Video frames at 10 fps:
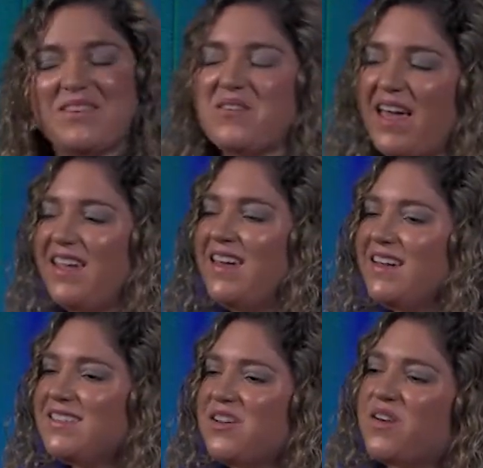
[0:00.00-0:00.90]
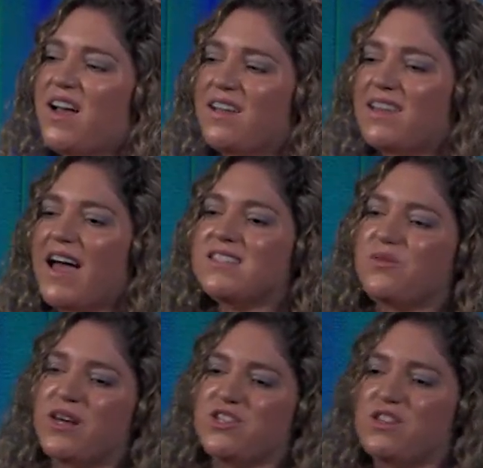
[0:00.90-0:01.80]
Okay, so last
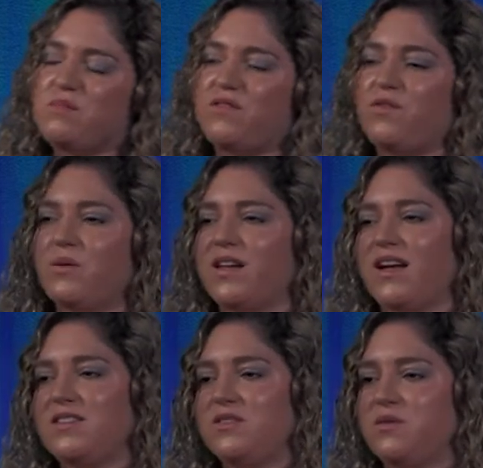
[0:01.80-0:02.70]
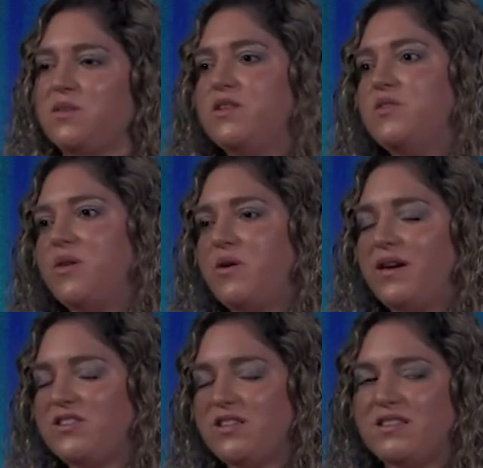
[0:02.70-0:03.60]
question before we get to your
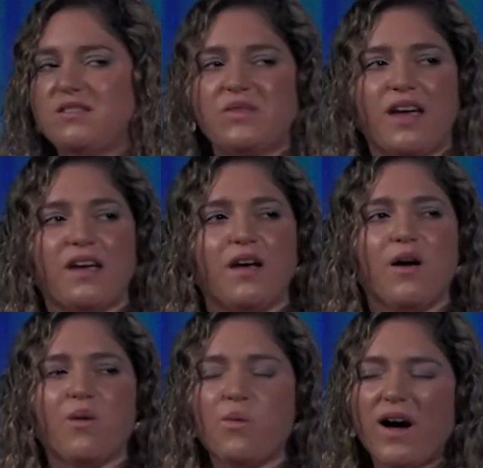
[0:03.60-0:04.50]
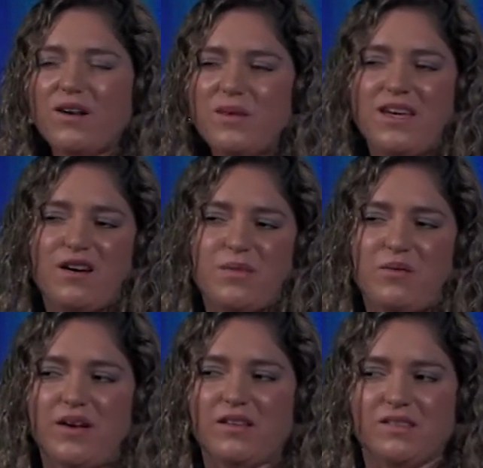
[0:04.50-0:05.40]
questions, okay? Why do we care
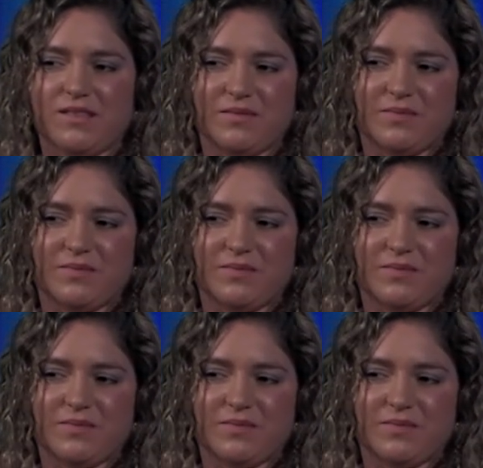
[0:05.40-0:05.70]
about whales?